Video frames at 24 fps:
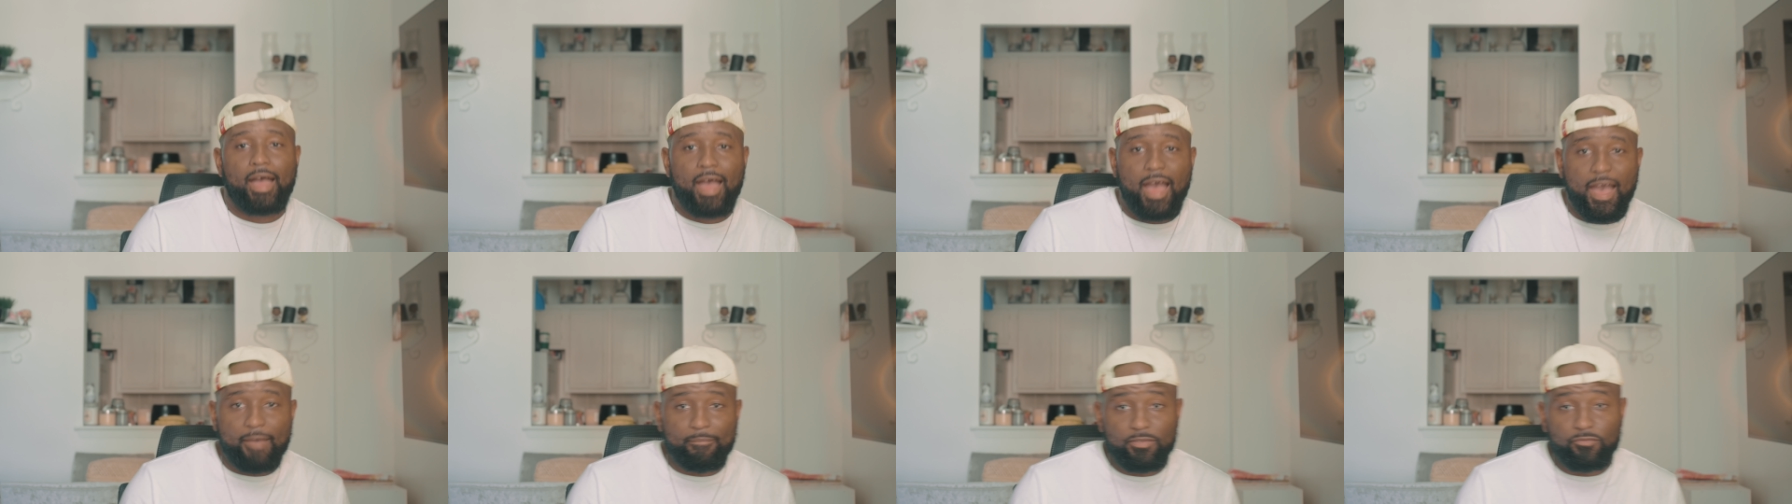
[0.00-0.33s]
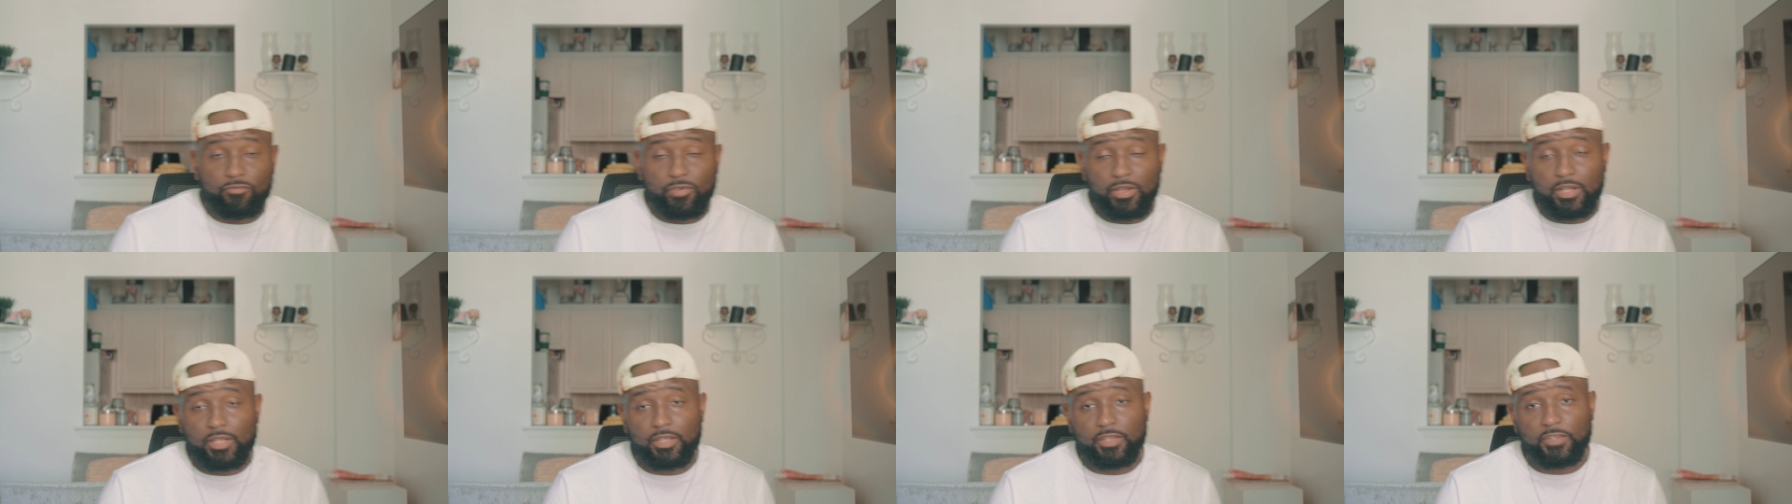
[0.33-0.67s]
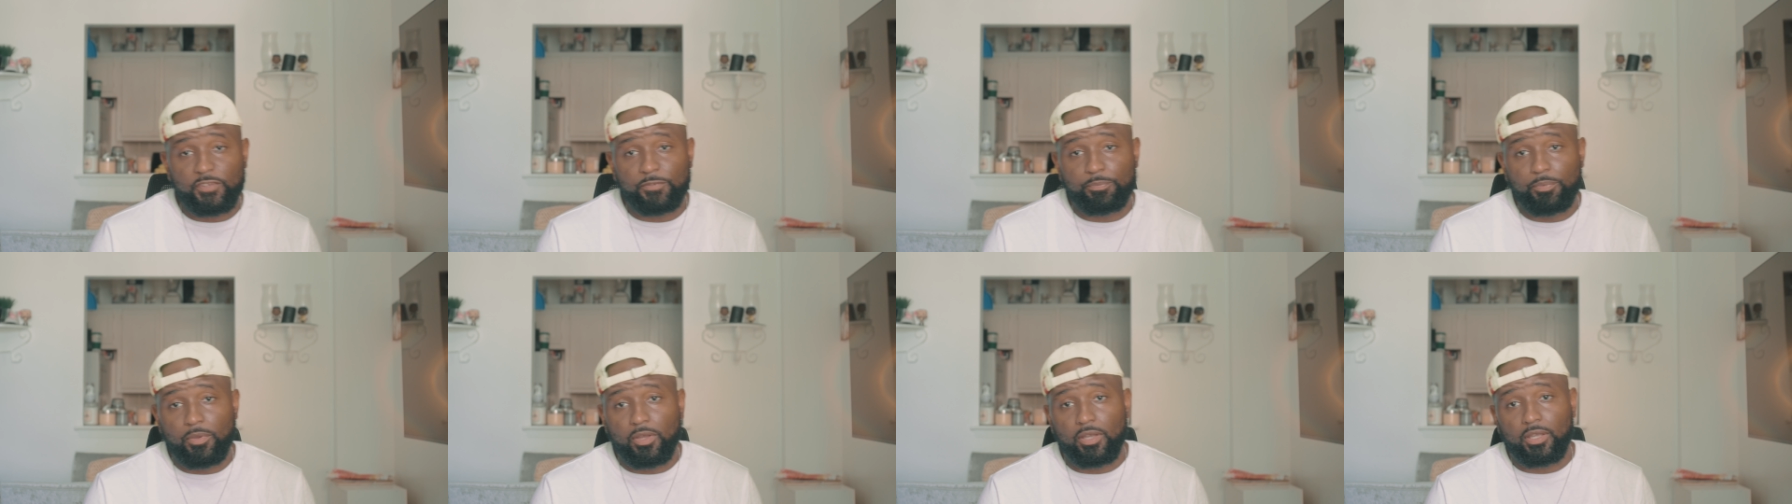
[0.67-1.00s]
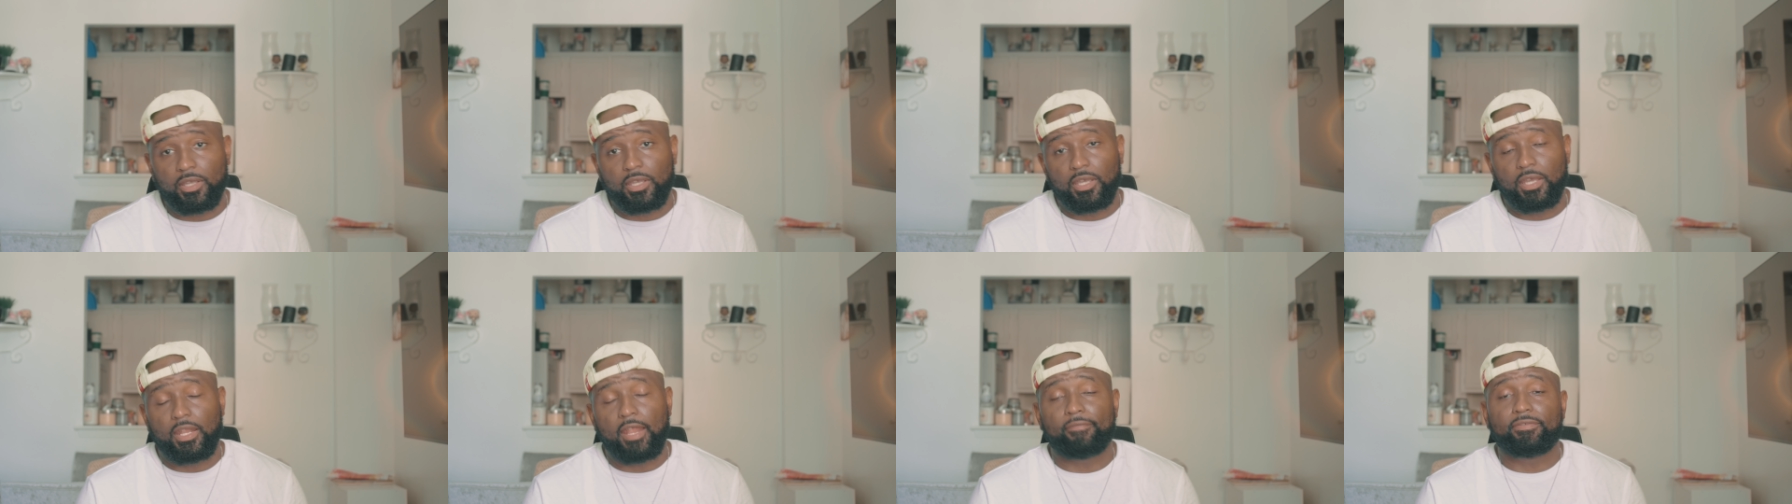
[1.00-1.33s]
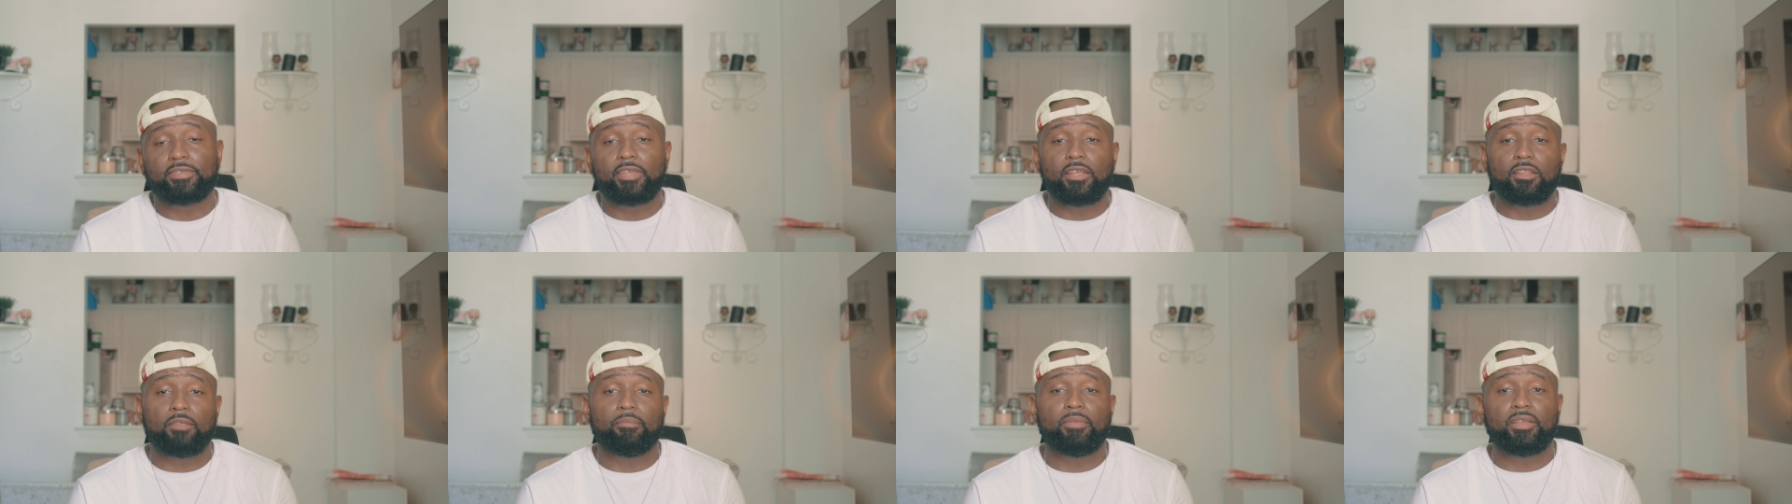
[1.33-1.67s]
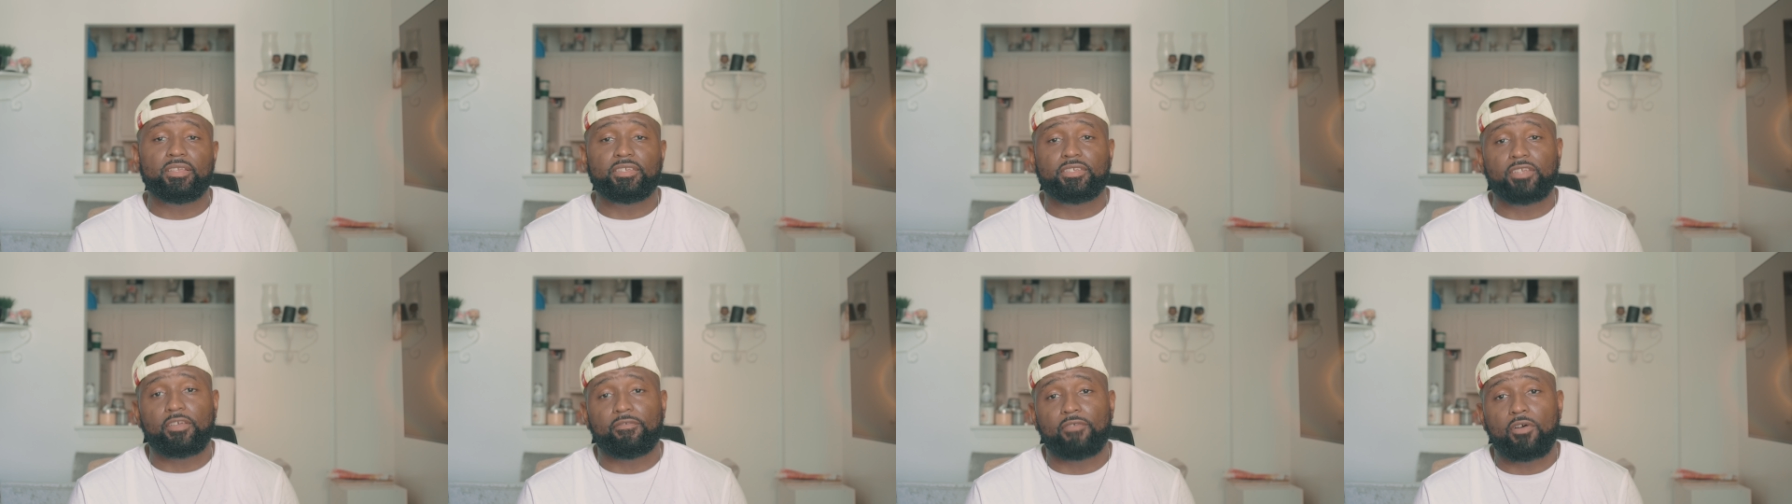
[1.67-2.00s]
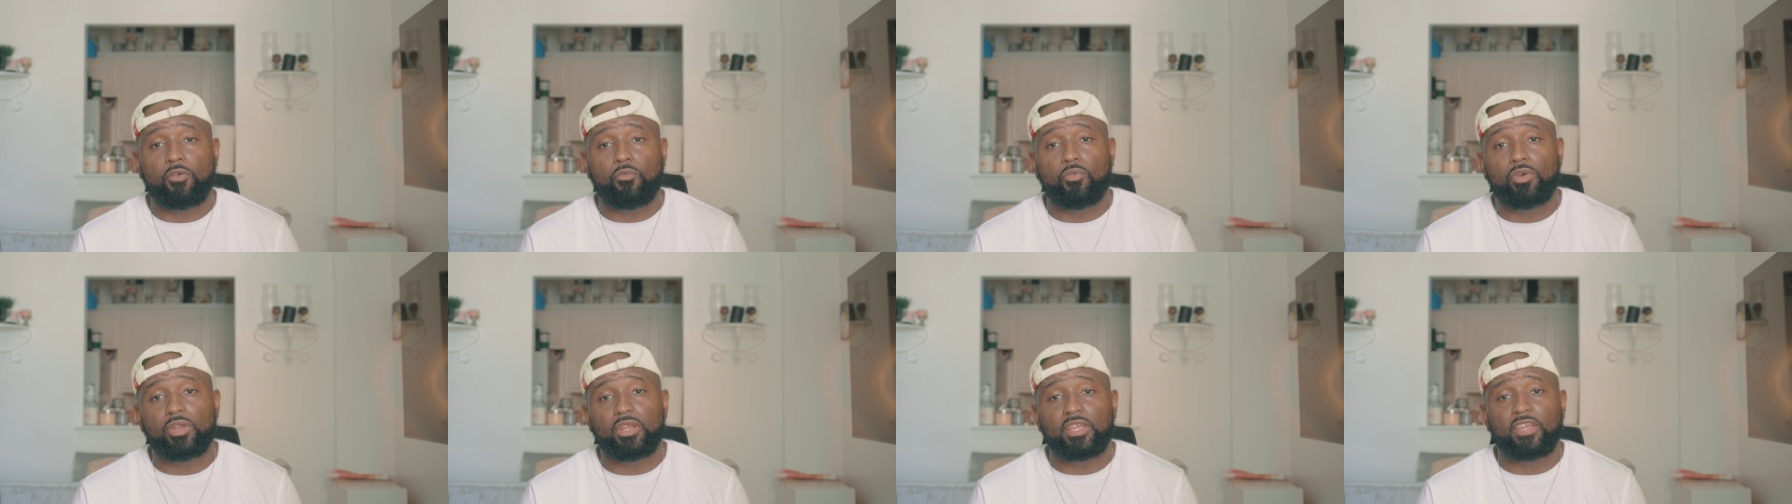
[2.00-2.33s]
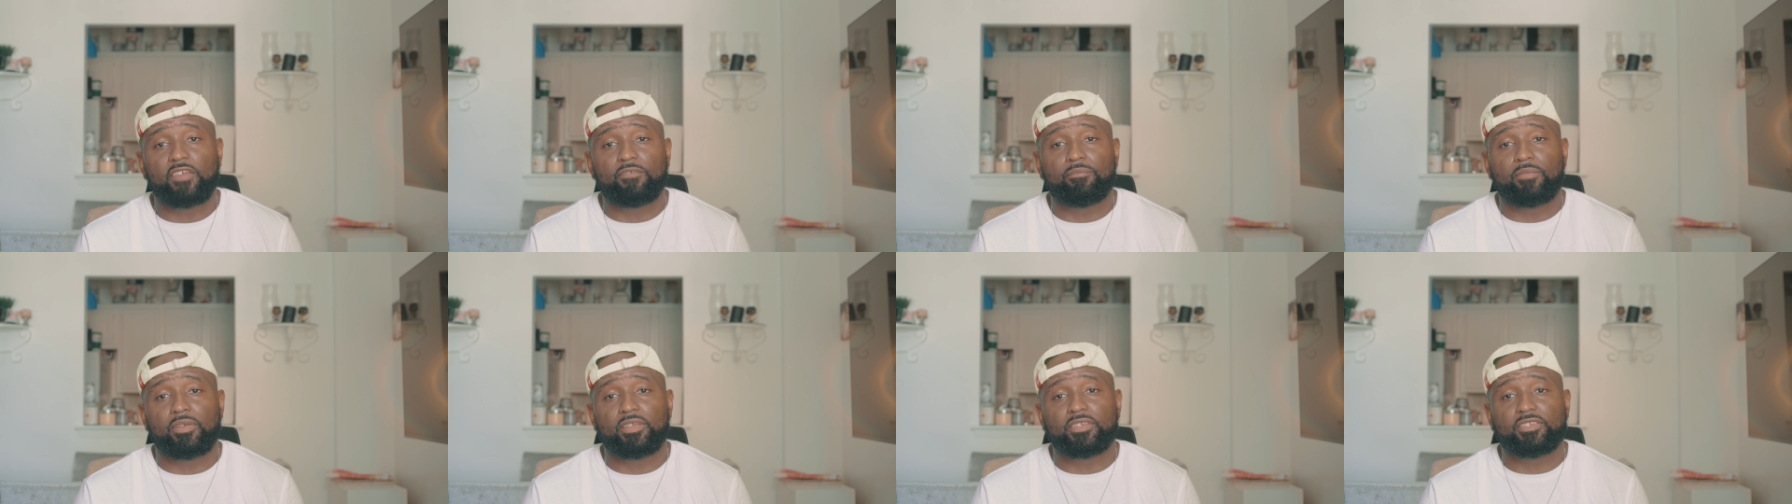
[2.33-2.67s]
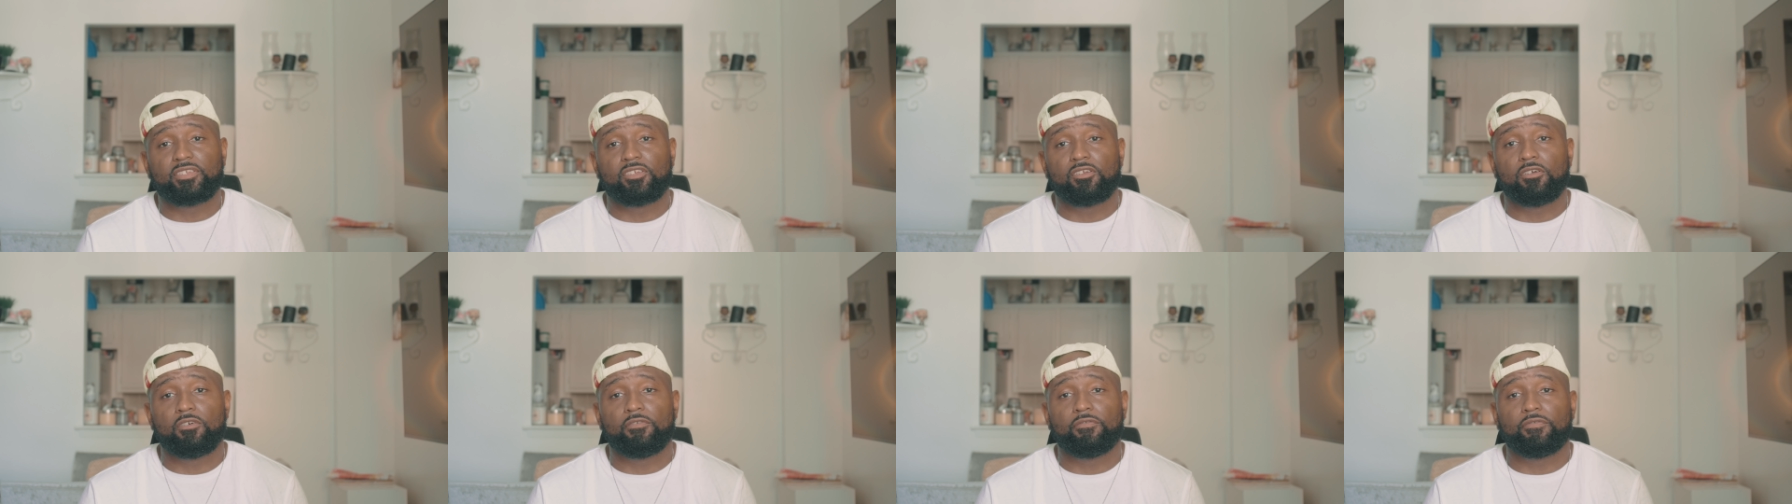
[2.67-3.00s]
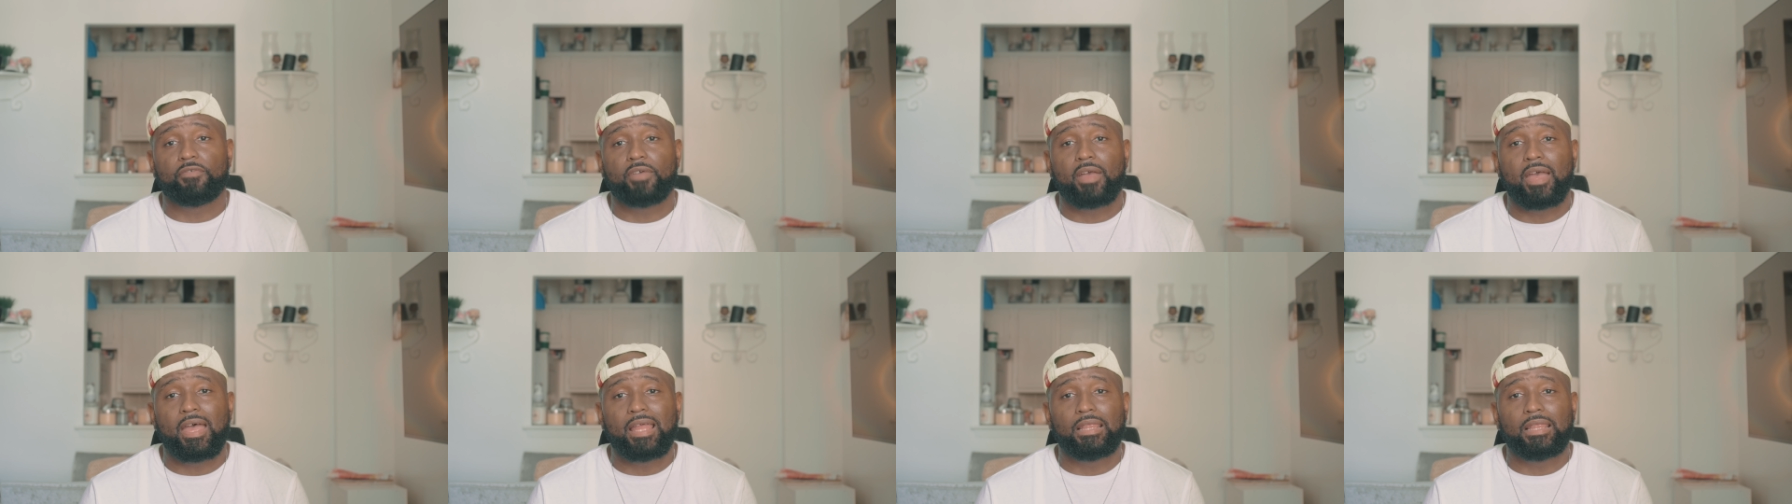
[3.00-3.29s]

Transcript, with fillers: I've been reading this book and I'm telling myself I want to give myself